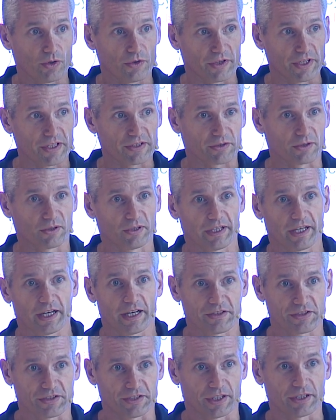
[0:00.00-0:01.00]
these are all the
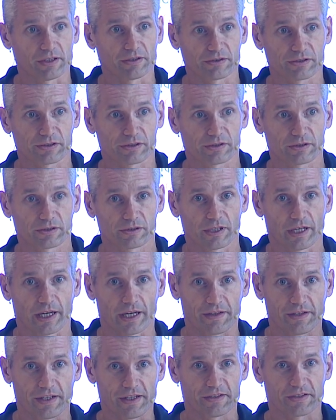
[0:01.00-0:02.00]
ACLs,
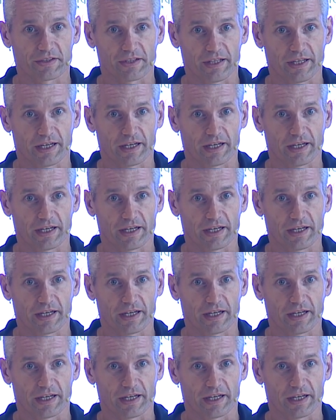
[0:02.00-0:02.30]
and these are the,